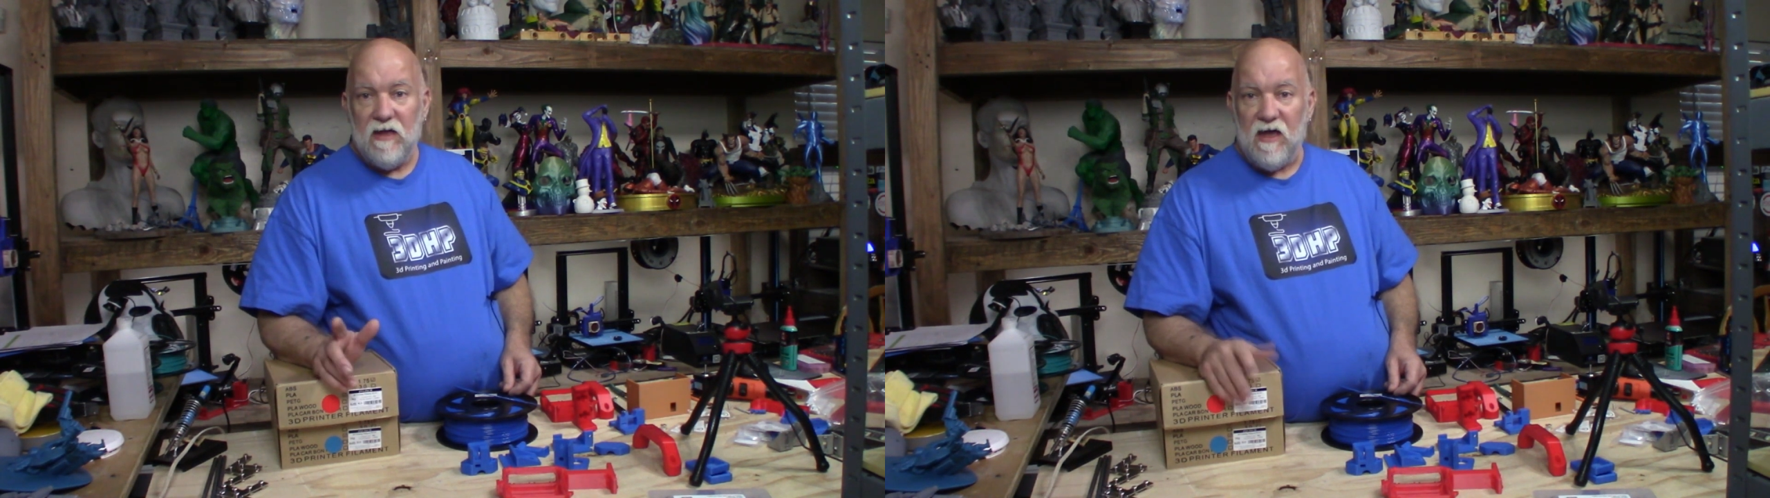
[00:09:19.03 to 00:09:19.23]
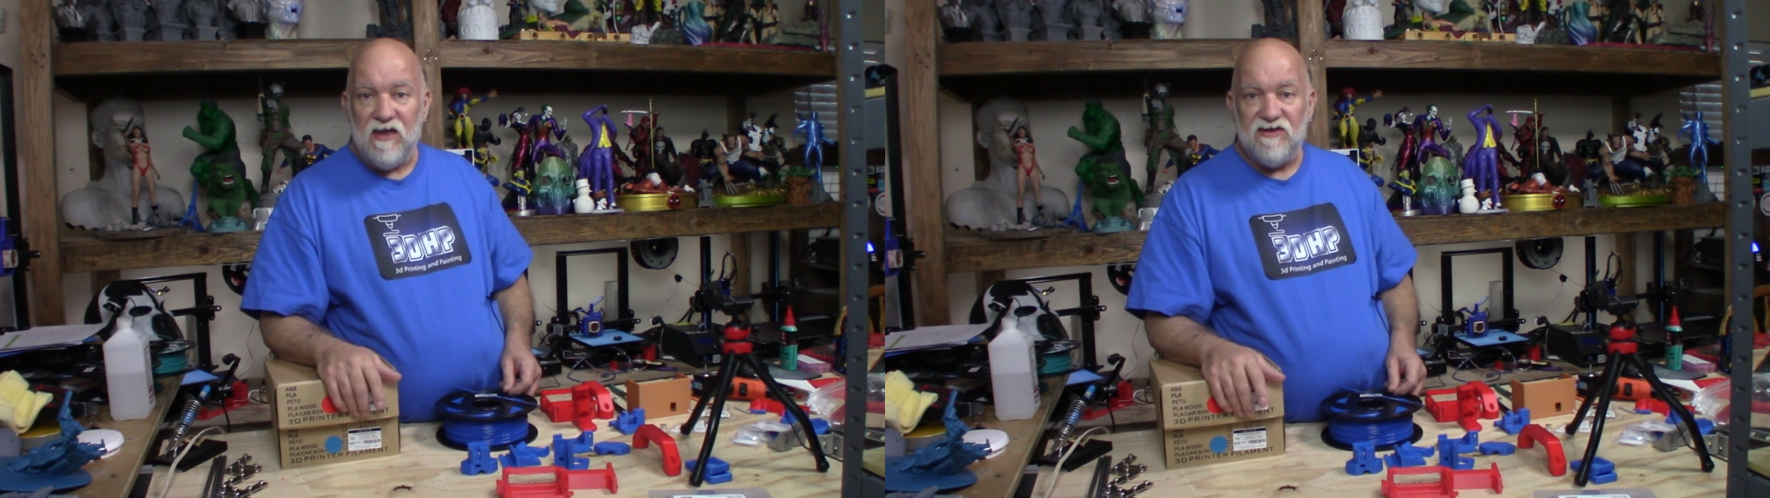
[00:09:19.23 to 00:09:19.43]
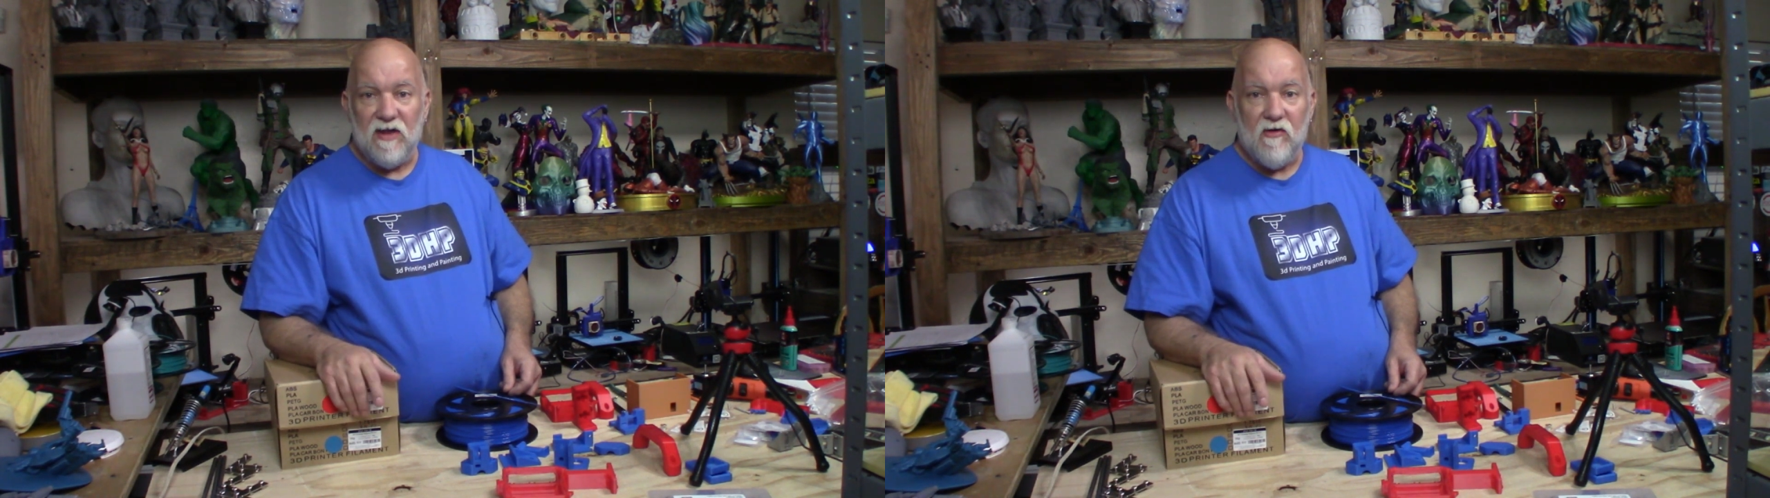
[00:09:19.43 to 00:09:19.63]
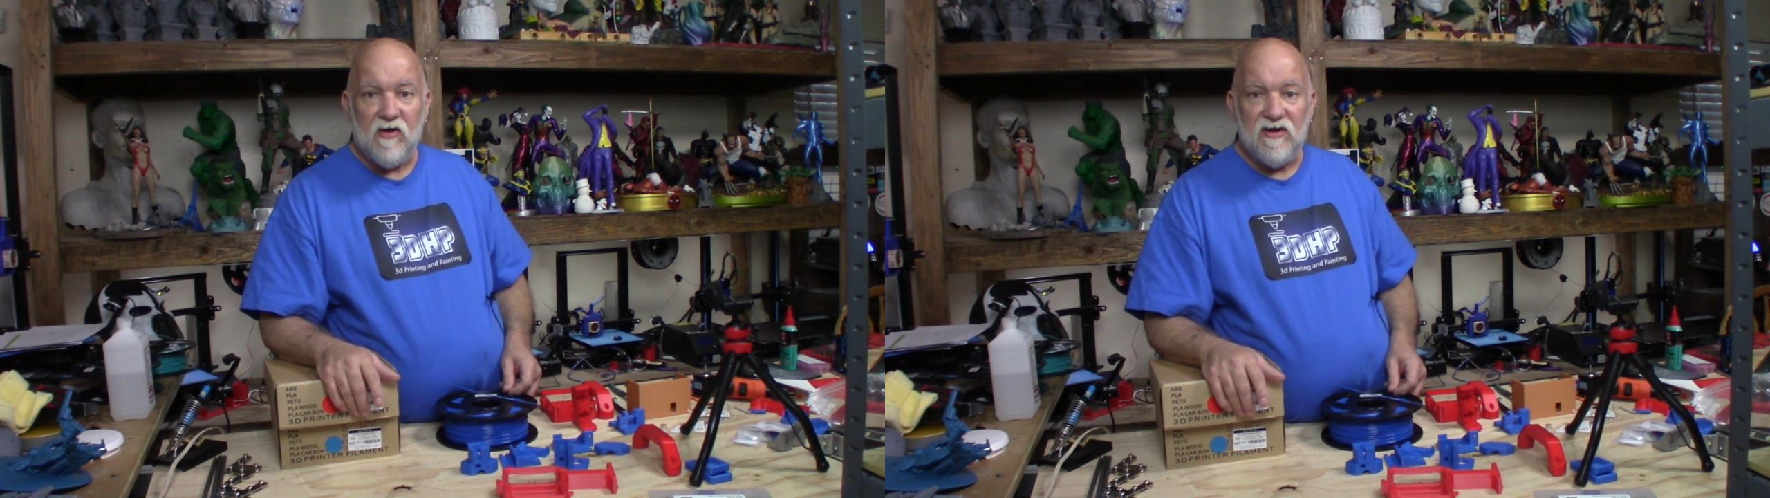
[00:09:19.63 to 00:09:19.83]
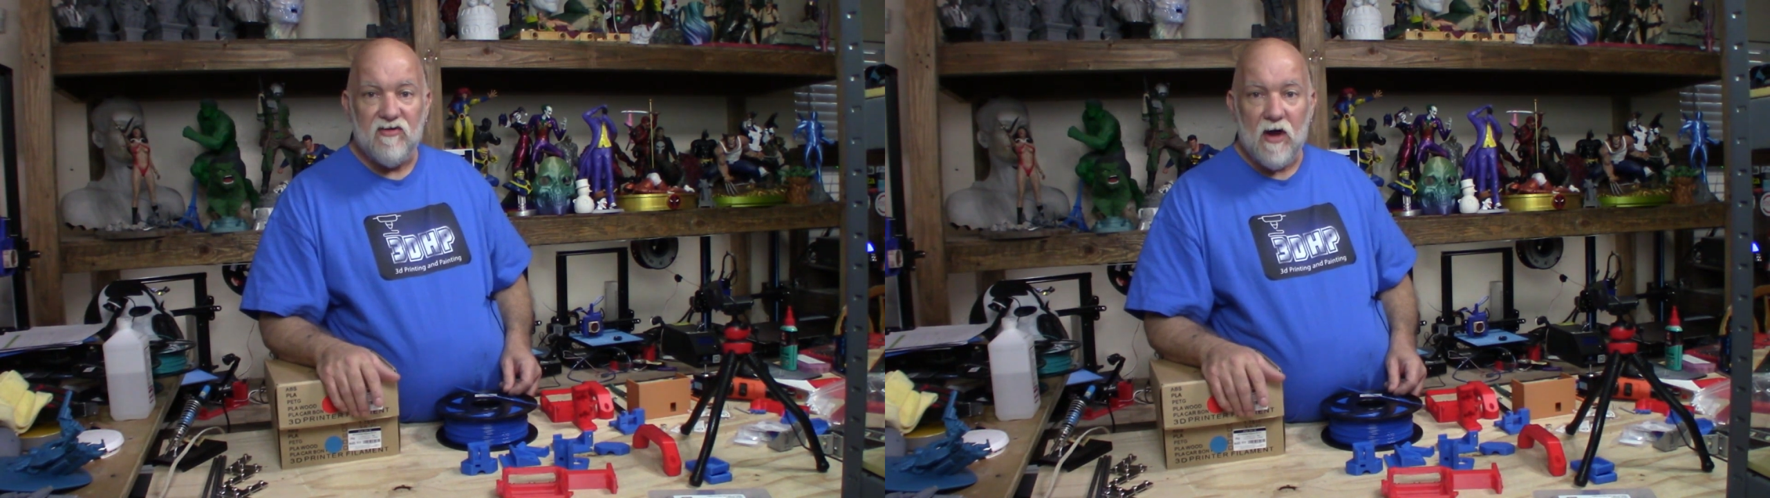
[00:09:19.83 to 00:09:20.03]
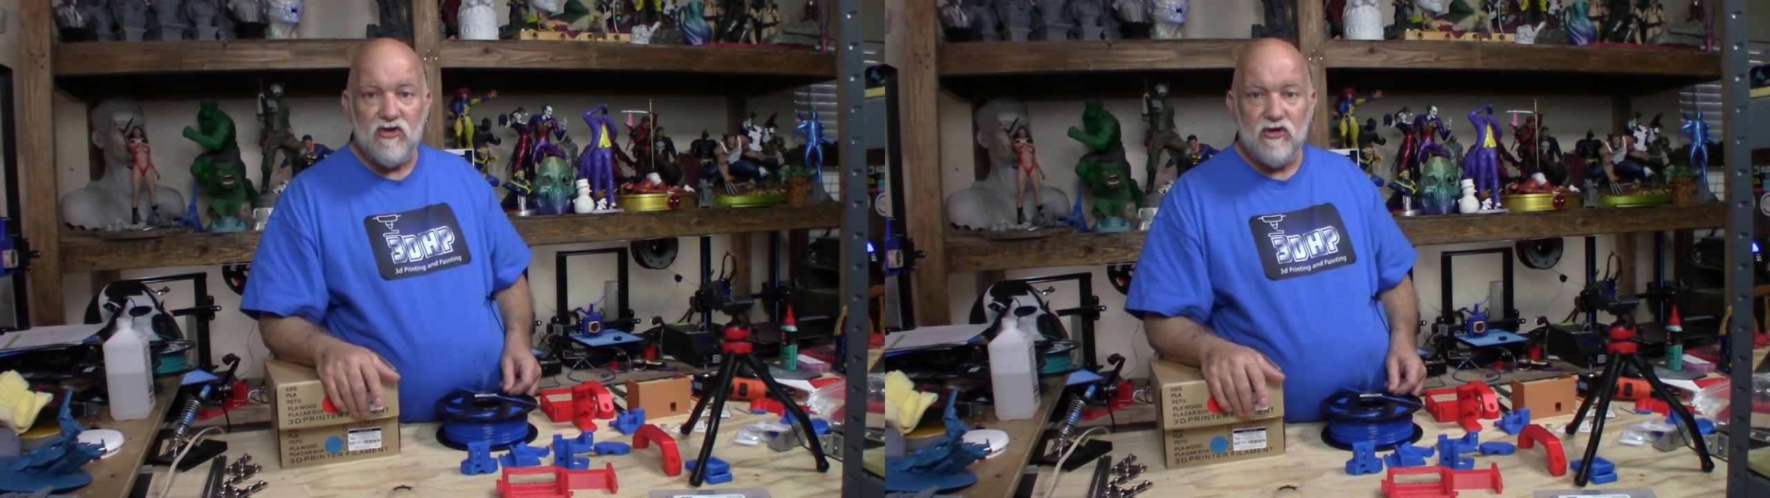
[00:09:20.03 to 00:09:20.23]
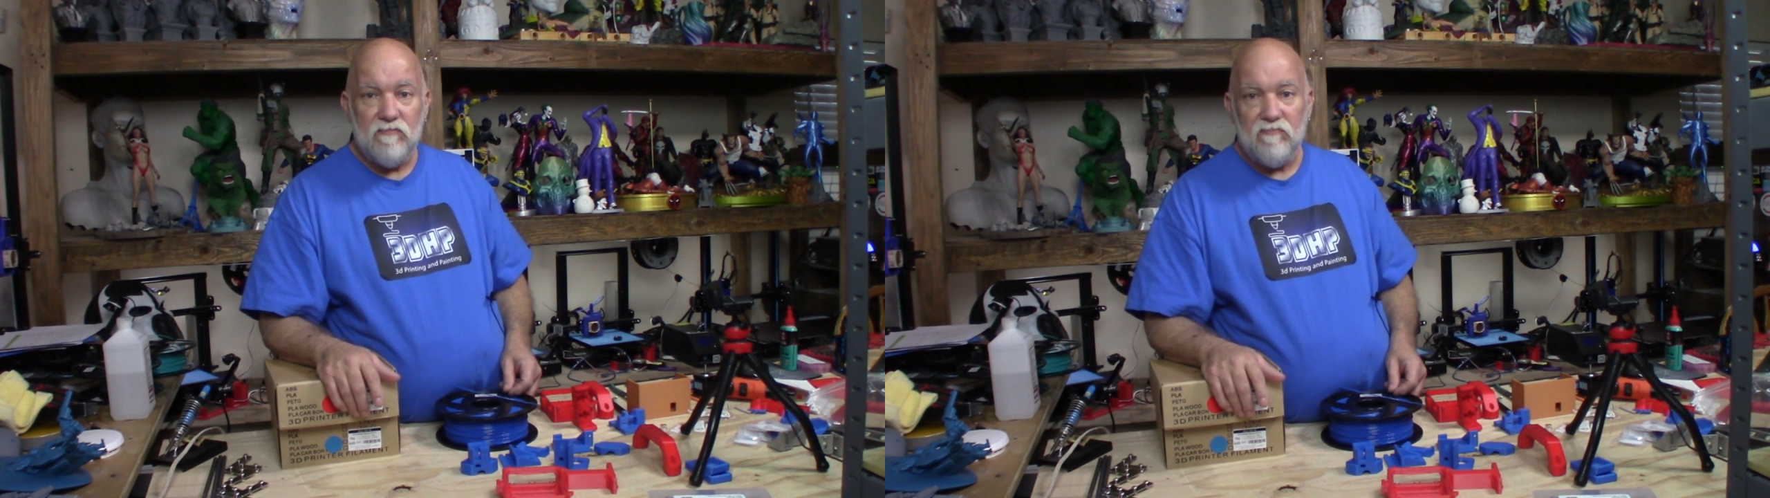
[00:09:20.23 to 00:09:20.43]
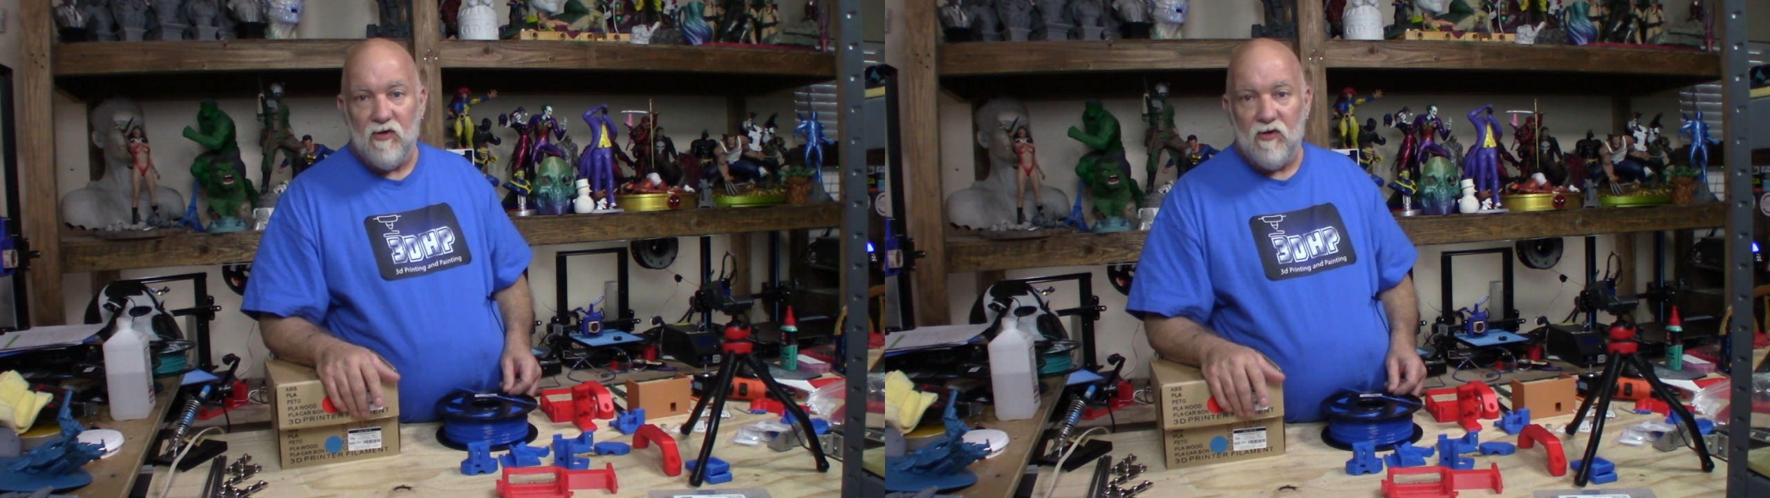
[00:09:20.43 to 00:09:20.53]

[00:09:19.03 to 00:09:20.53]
It's under construction.